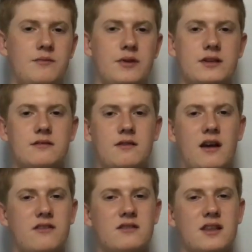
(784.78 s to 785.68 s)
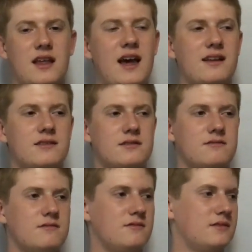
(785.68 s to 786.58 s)
But other than that,
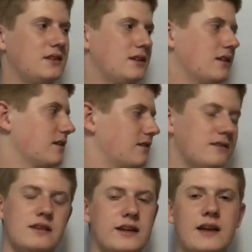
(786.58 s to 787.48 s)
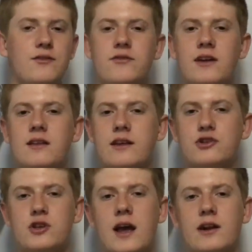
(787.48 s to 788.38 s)
it never felt like
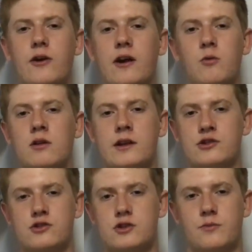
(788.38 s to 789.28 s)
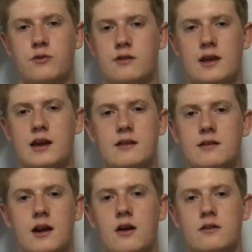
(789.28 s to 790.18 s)
she had any relationship with any of the
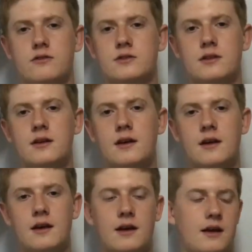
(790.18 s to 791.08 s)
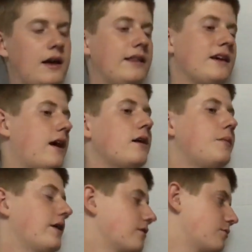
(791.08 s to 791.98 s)
characters. And that kind of
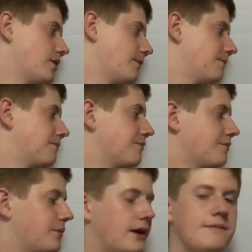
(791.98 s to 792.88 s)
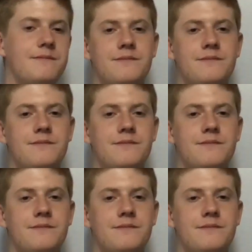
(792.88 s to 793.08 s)
bothered me, but